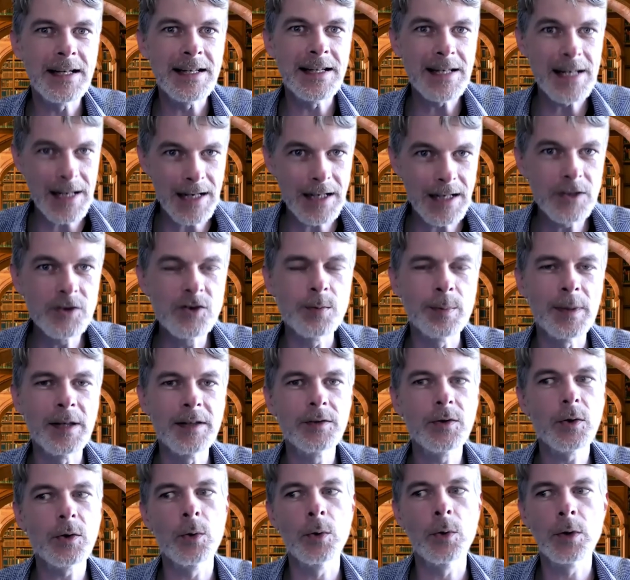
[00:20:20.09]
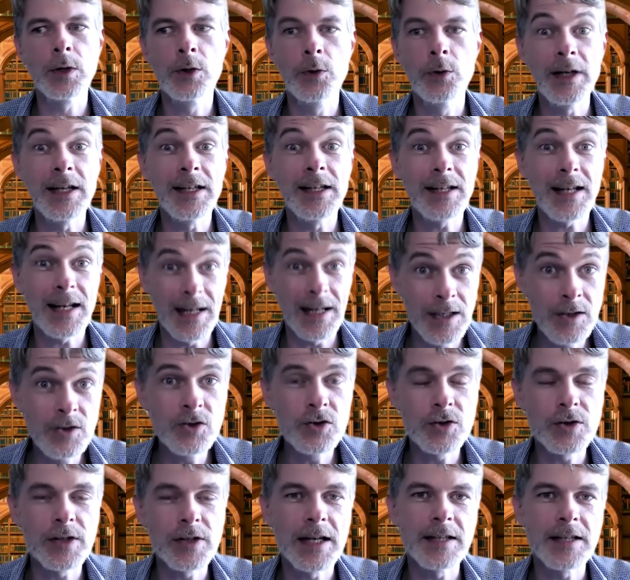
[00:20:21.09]
engagement or create
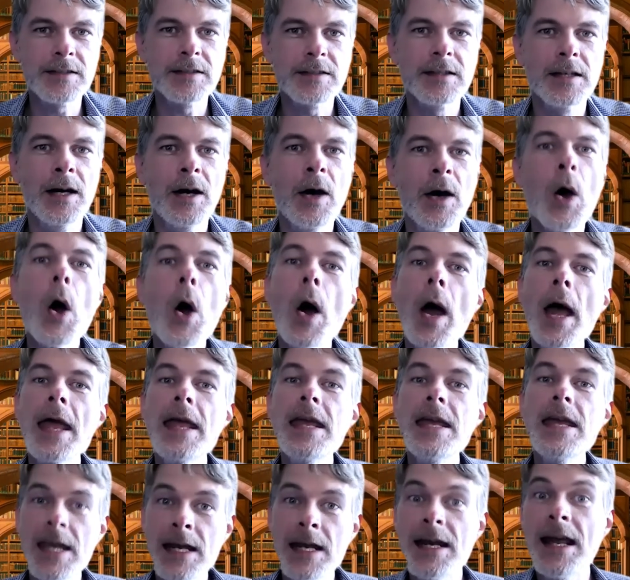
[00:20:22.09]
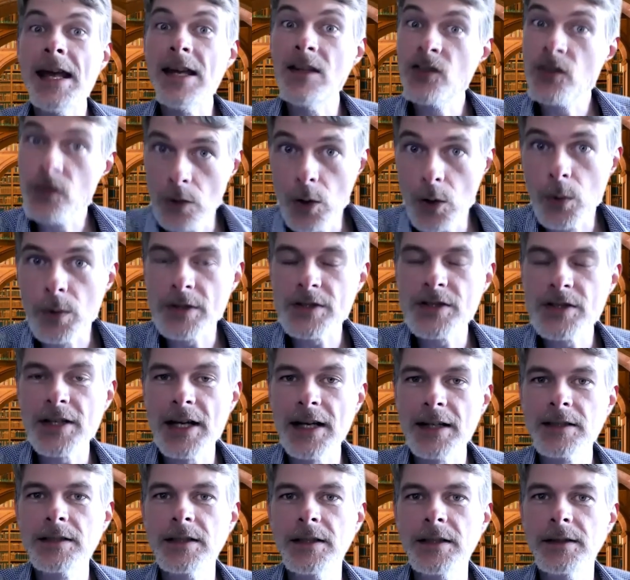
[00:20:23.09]
interest in a slower
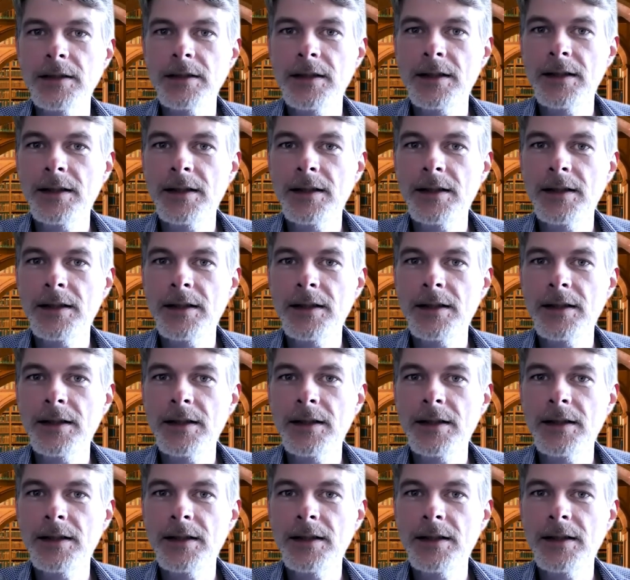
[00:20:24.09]
section,